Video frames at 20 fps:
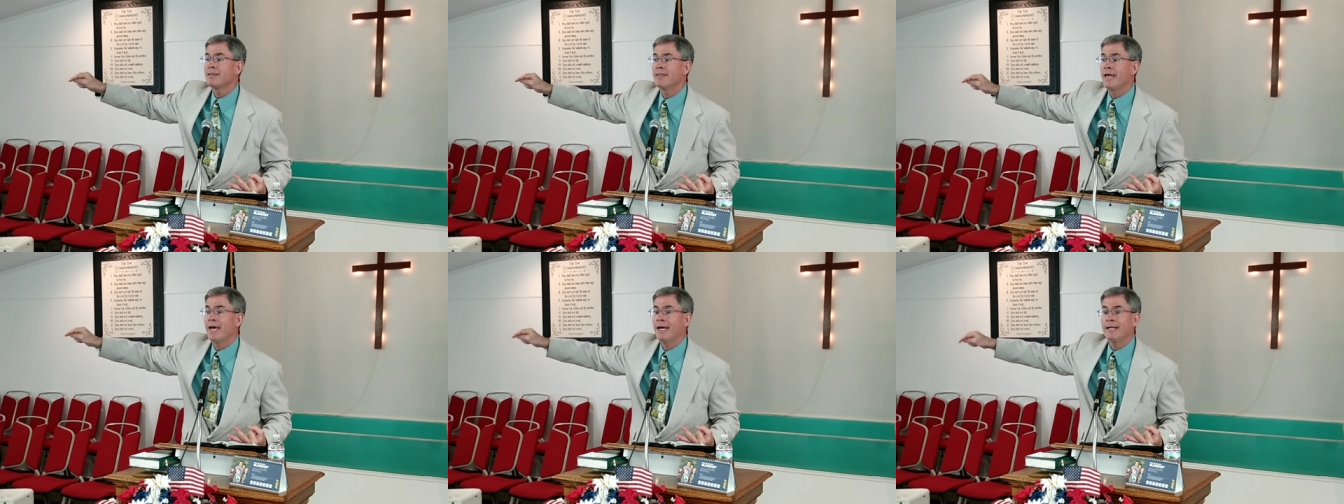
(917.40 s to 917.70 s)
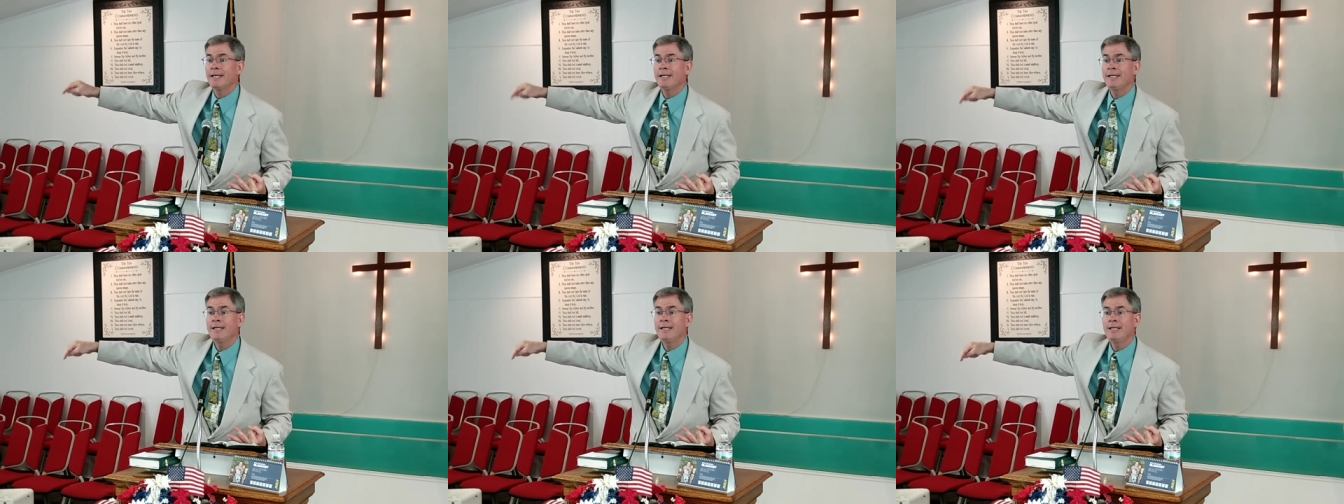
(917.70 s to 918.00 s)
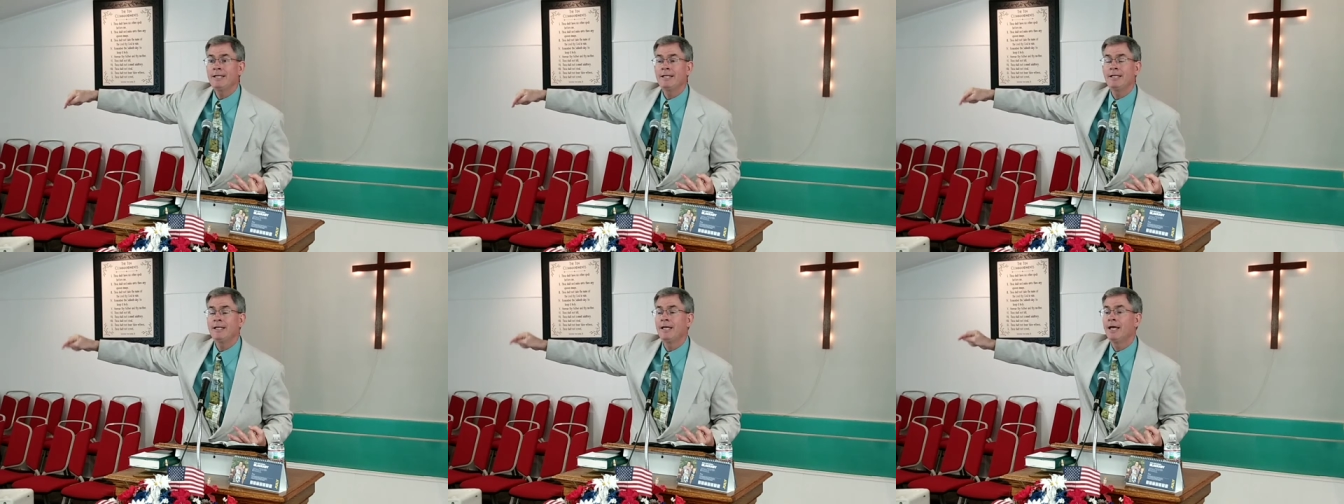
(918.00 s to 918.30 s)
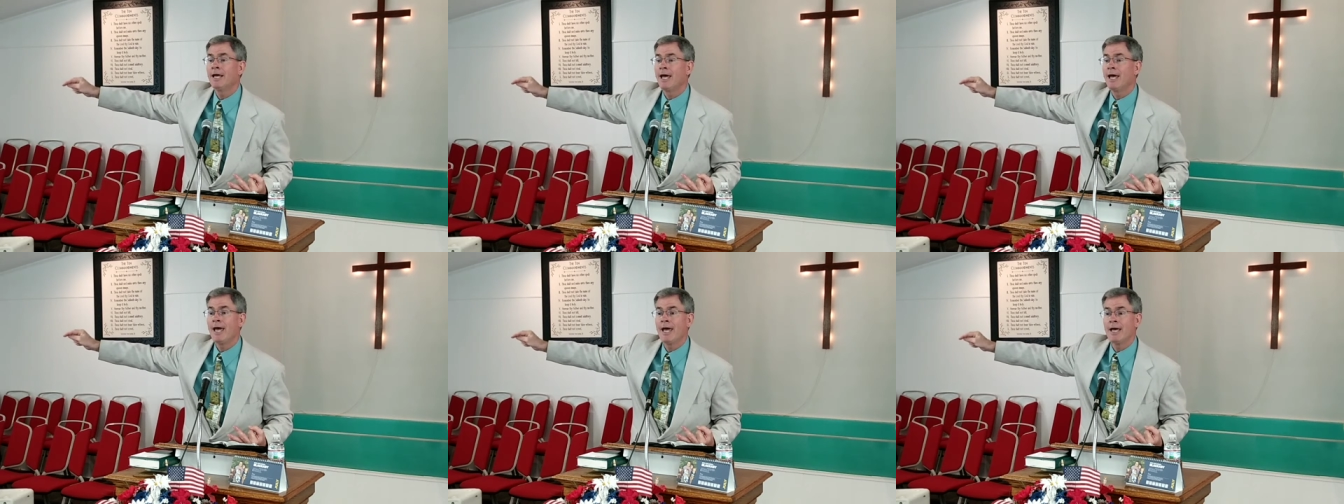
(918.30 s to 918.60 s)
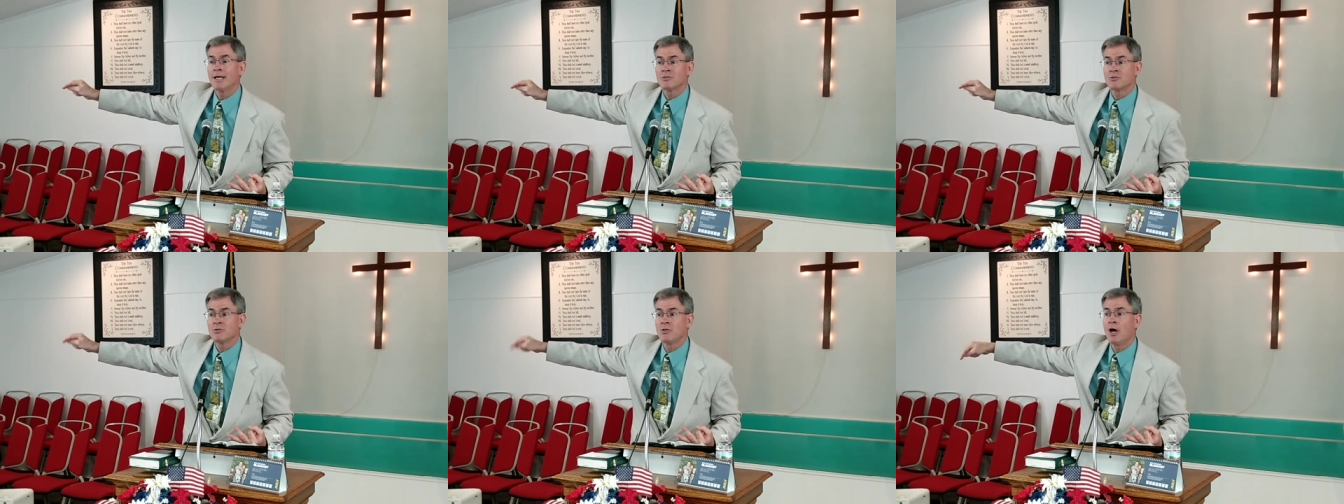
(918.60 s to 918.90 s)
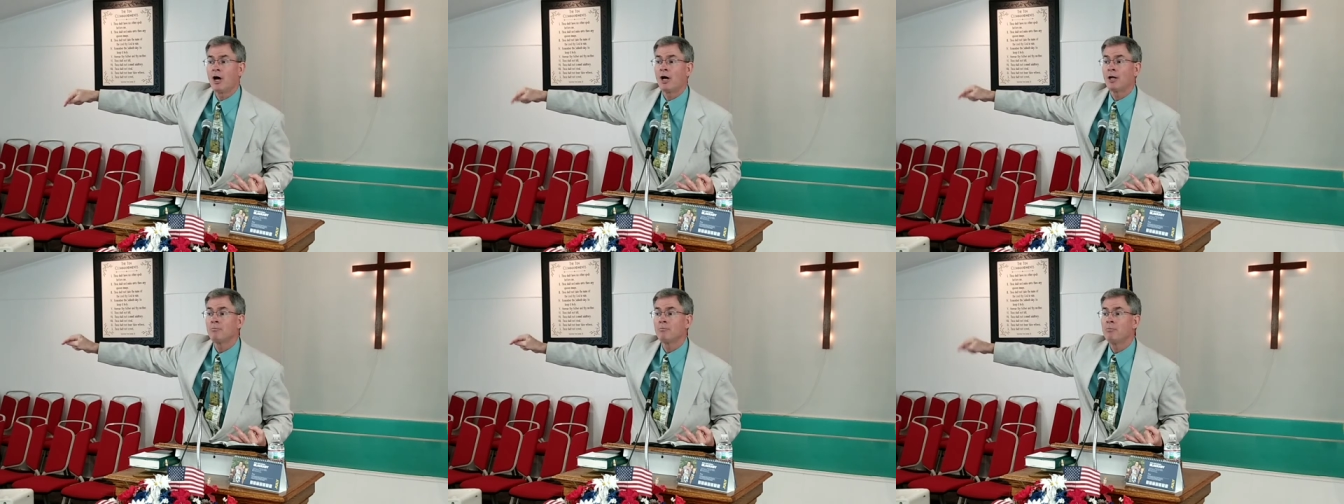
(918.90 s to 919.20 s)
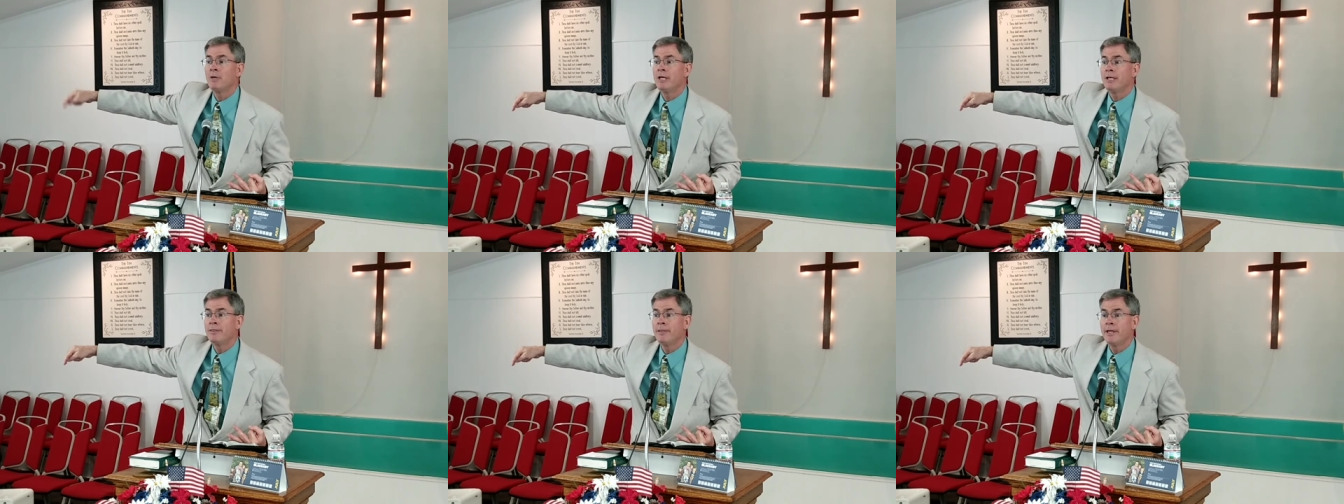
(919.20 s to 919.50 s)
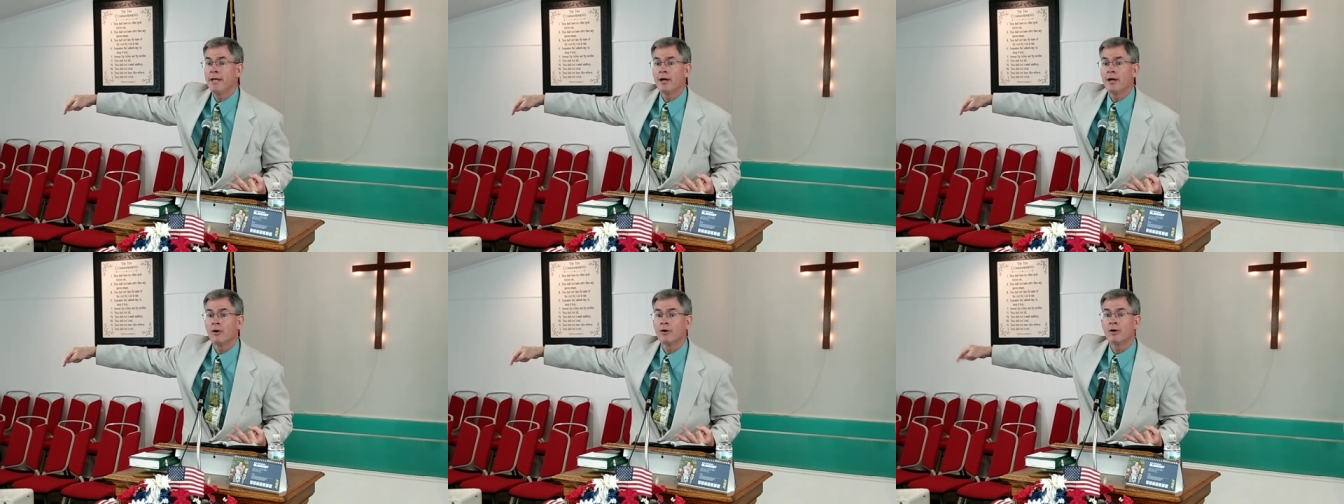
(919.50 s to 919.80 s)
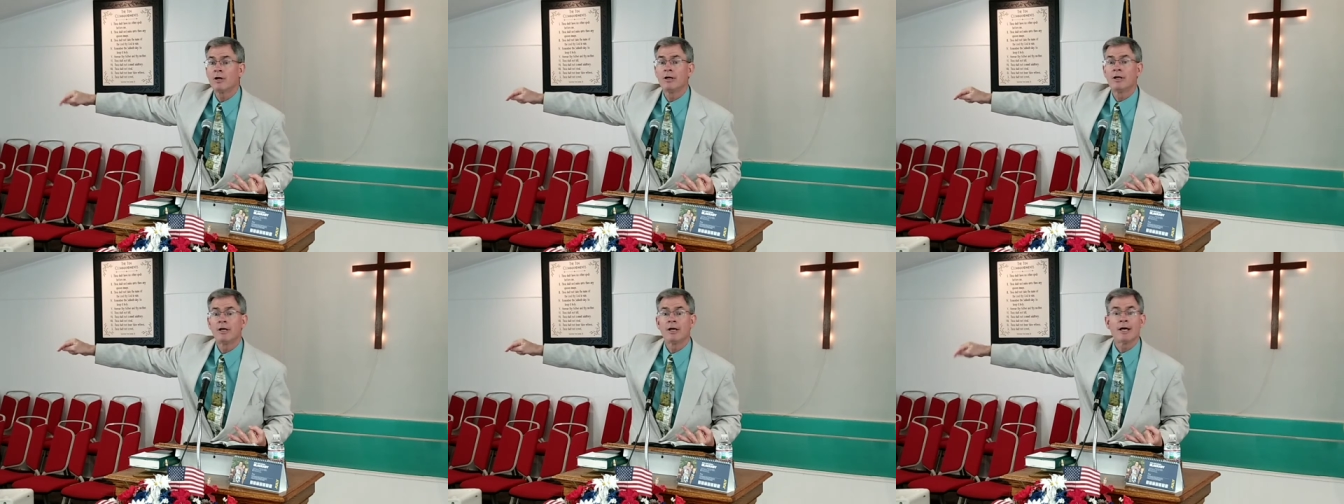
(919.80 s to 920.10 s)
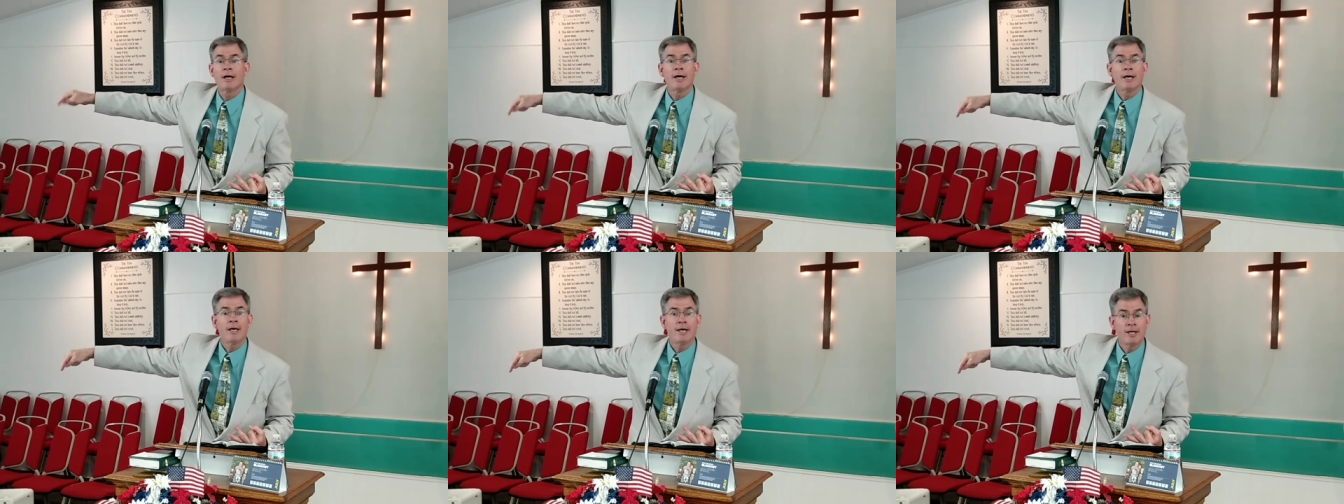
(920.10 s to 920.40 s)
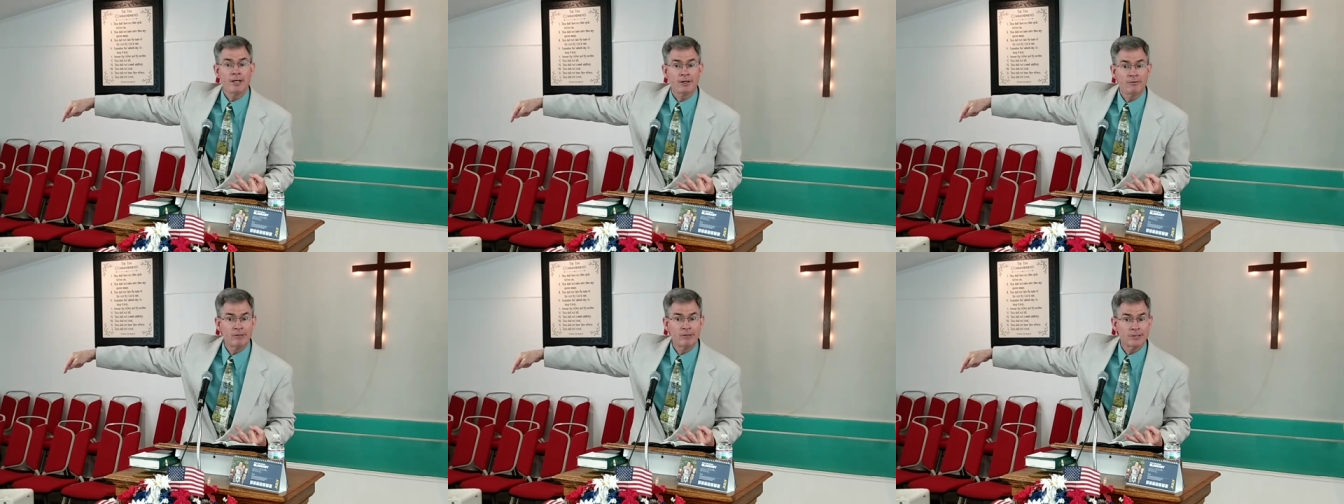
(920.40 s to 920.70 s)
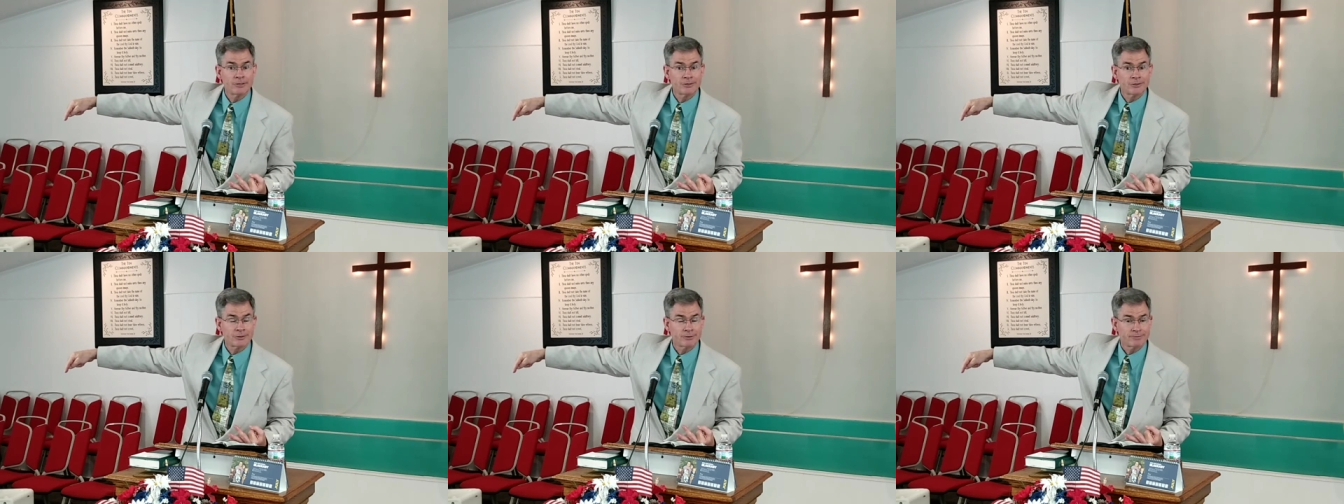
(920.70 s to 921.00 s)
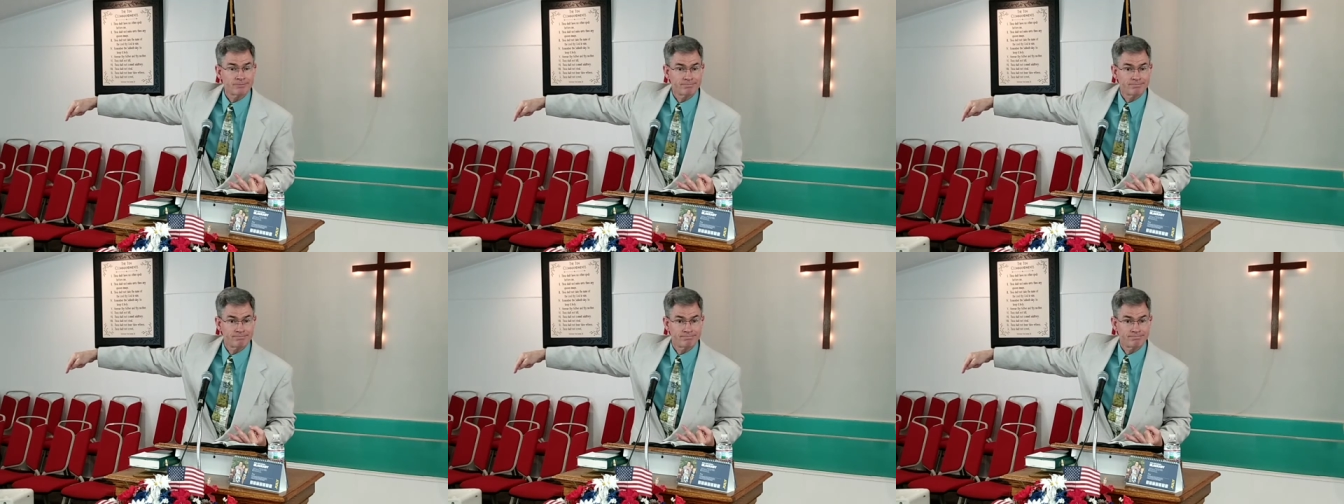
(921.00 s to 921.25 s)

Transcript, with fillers: that he has not been there ahead of us.